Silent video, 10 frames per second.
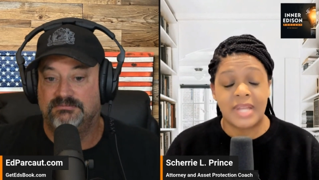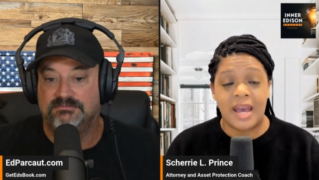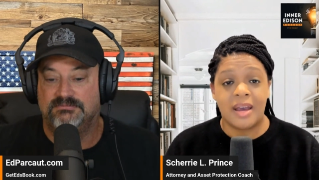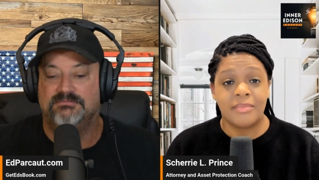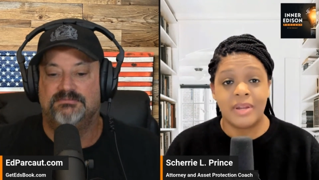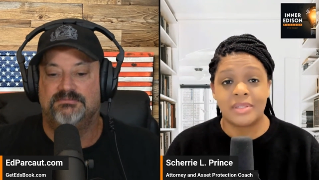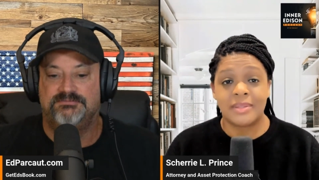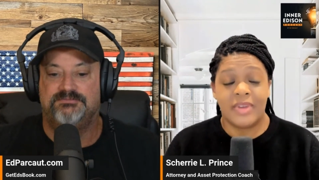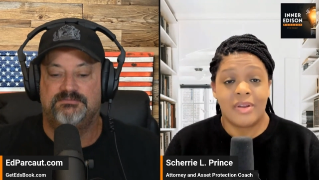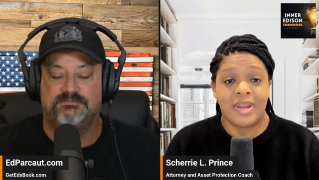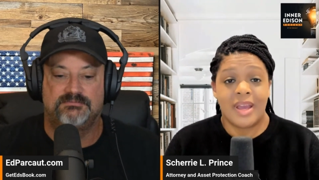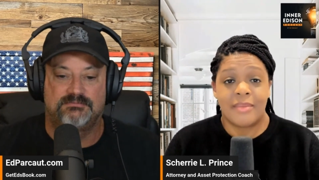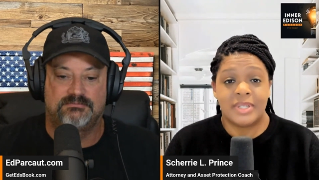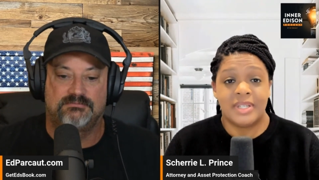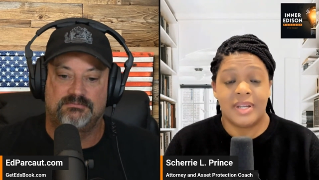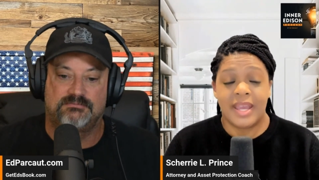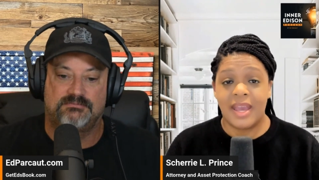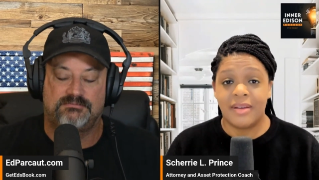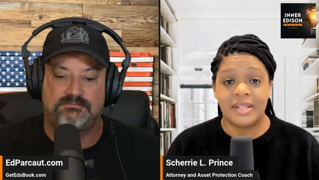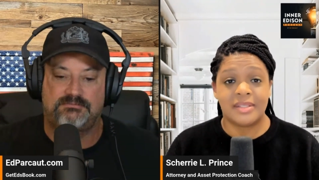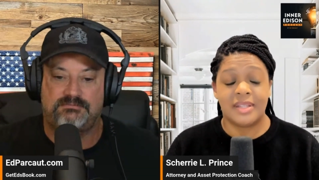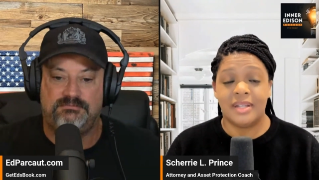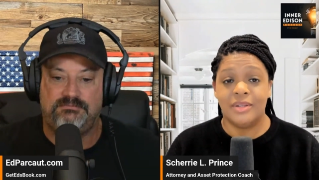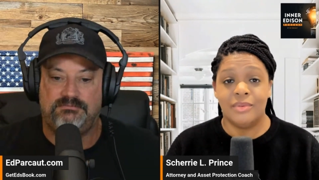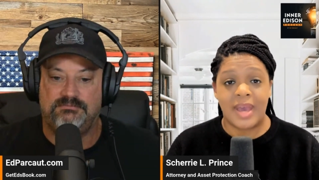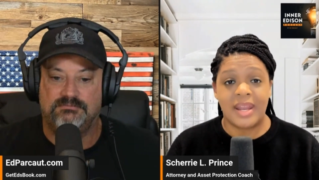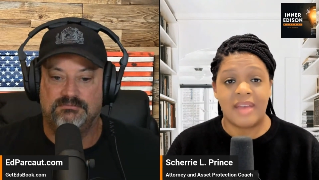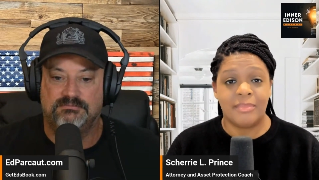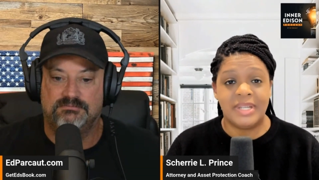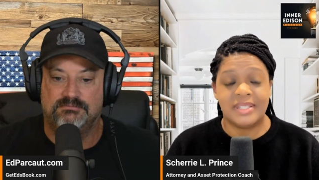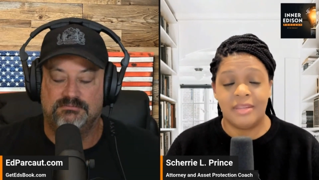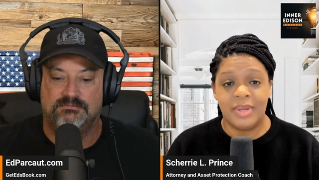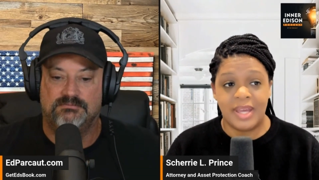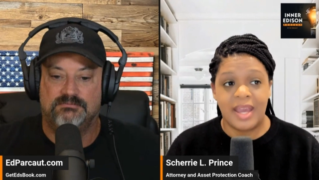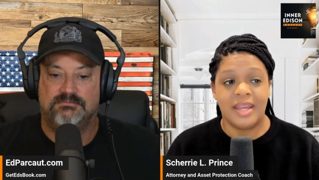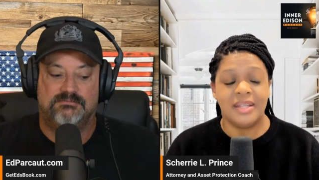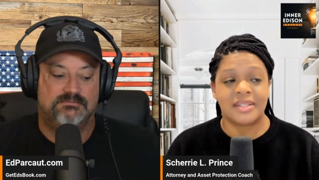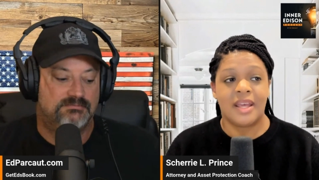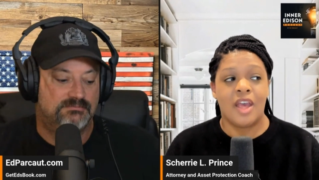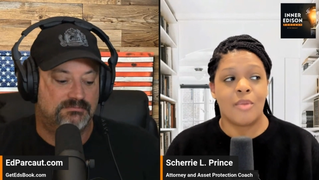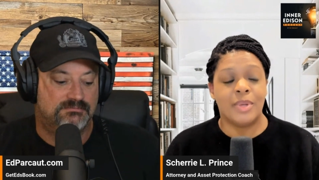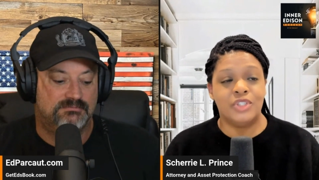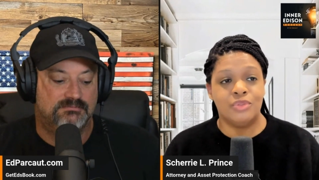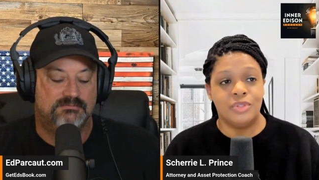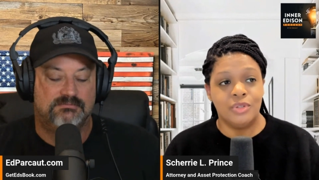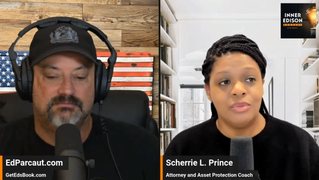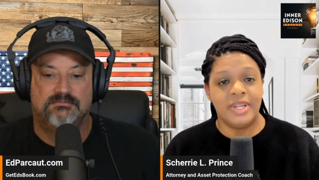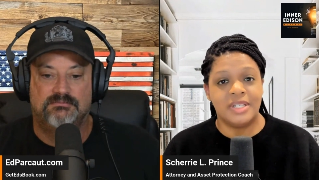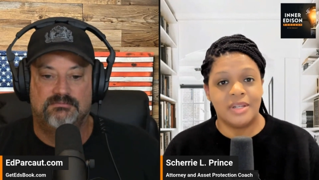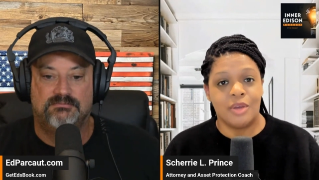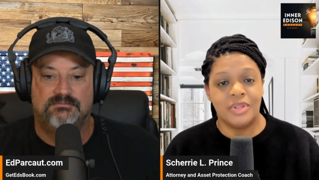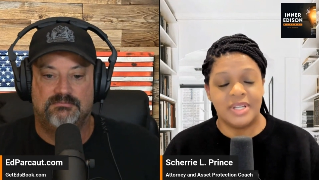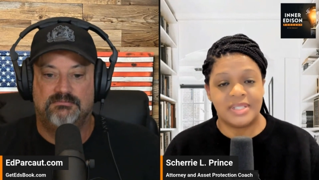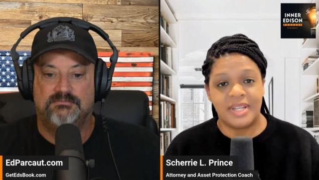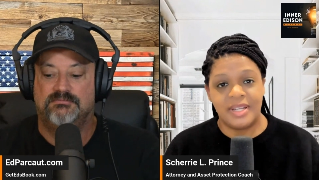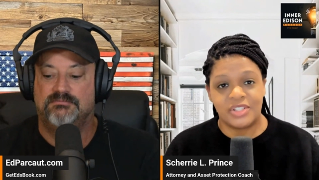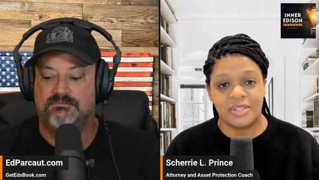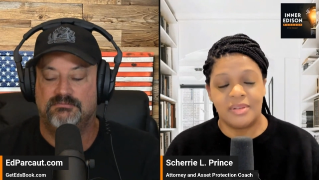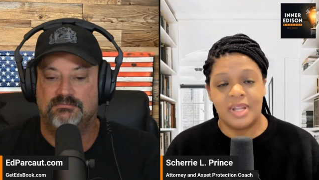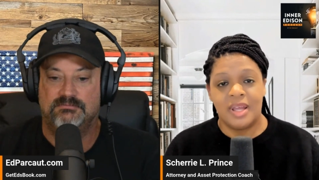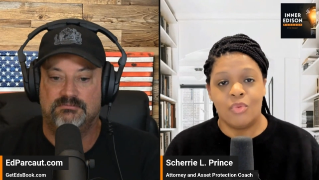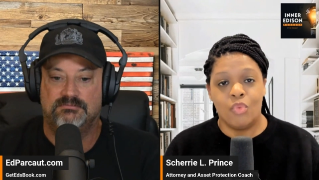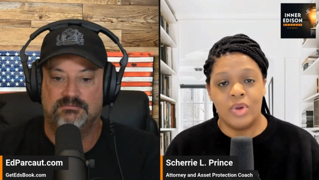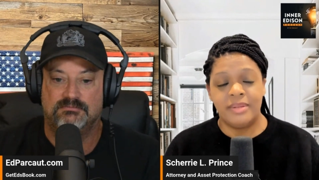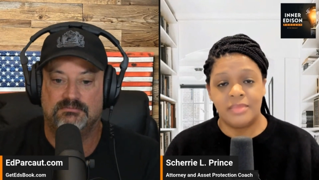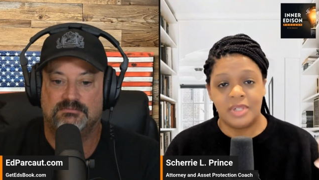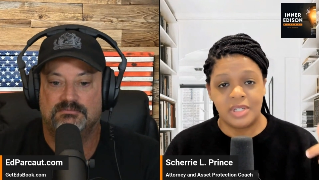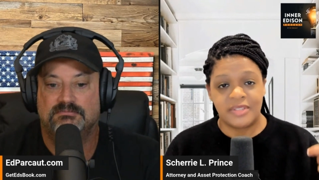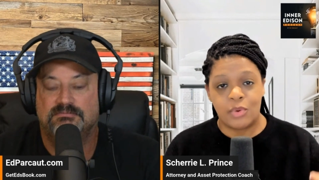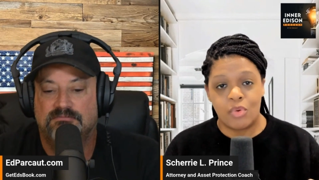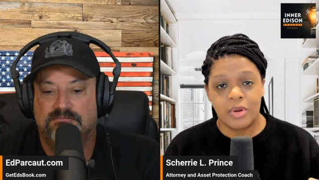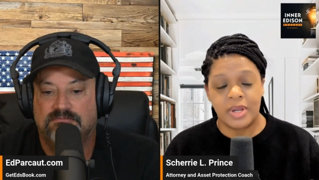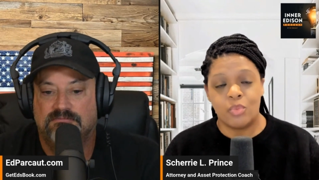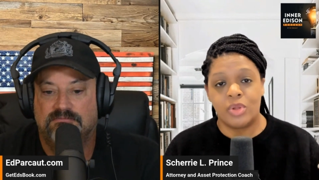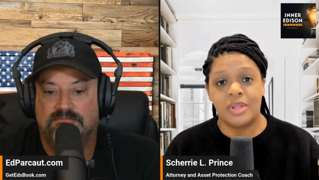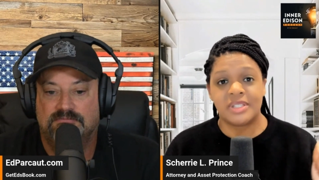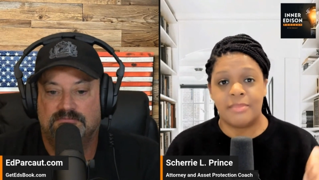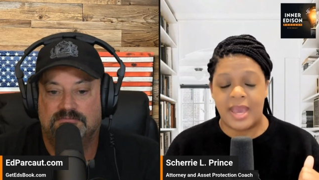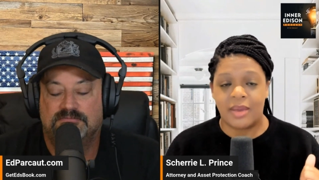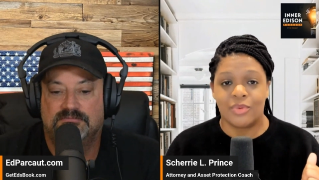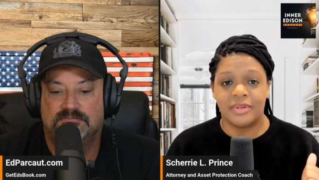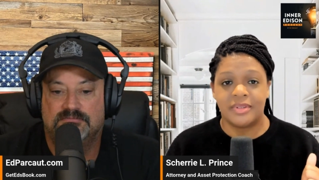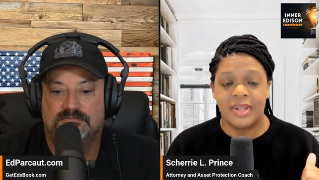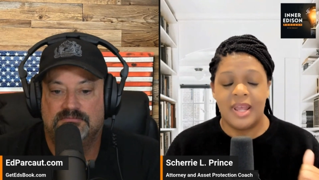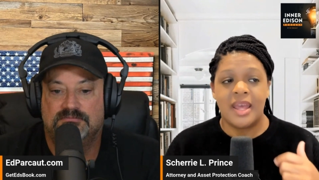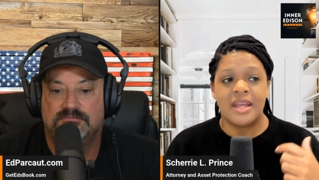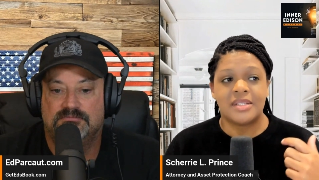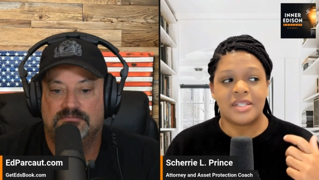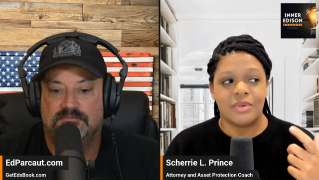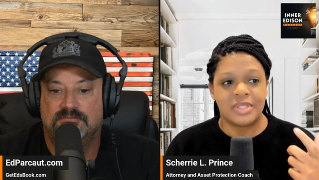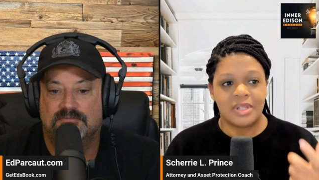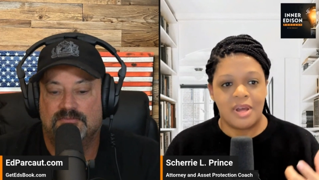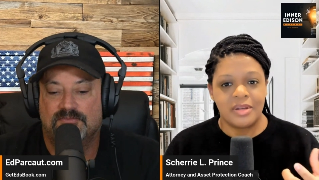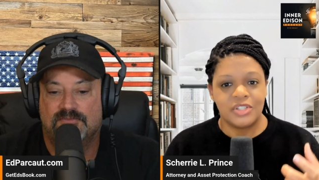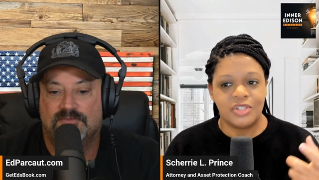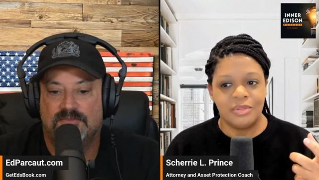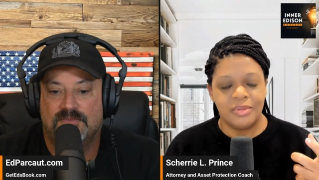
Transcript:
Speaker 1: Um, there are some very competent accountants that do not have to be C P As, but you do need to know the distinction. One looks forward and one looks backward. So as long as you,